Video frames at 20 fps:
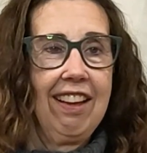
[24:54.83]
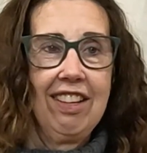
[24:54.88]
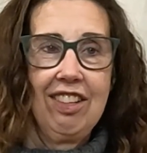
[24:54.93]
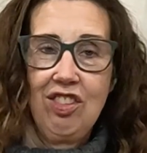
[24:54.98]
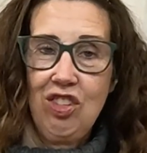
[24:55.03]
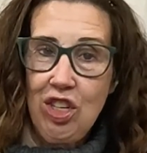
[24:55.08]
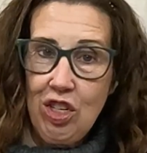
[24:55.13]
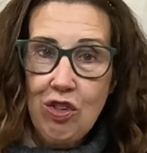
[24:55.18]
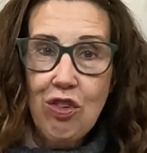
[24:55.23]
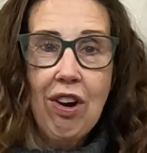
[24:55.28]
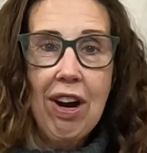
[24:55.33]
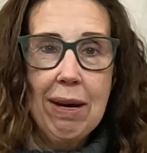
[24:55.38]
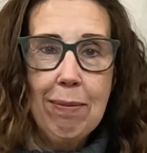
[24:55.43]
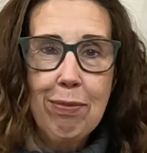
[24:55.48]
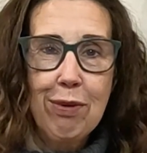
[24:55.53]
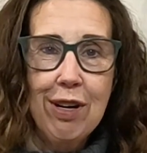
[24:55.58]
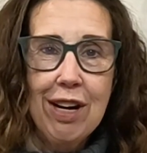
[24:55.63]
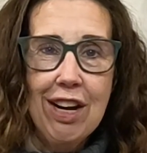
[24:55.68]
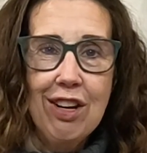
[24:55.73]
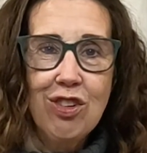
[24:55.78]
she tried
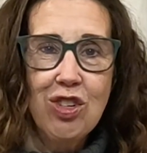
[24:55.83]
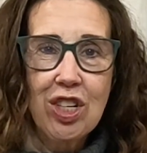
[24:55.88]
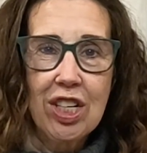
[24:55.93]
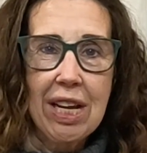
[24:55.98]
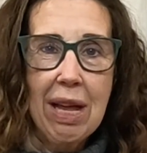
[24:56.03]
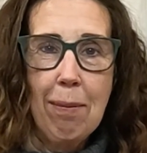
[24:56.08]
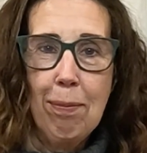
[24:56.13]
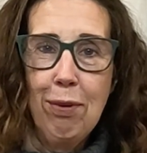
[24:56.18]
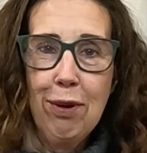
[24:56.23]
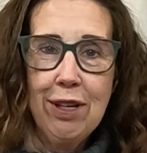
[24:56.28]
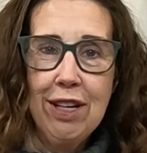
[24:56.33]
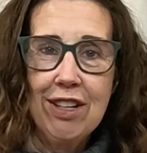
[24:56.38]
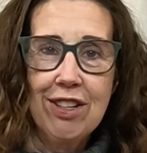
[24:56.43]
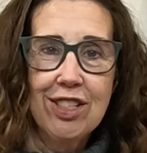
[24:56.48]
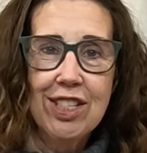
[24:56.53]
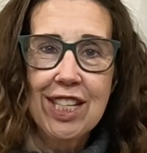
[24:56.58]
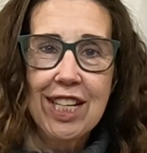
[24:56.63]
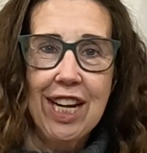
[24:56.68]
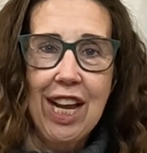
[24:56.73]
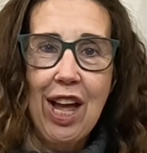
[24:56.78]
brioche a couple of
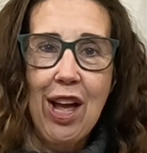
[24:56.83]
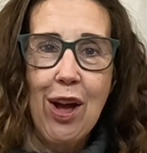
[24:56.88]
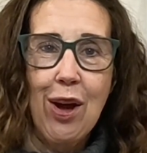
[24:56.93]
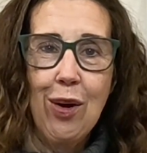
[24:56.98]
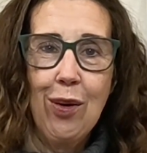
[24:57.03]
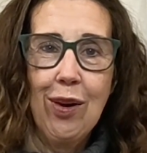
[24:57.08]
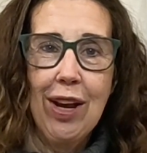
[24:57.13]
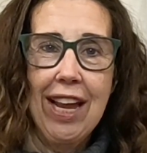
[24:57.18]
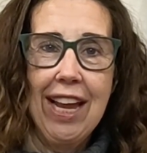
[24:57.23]
years ago,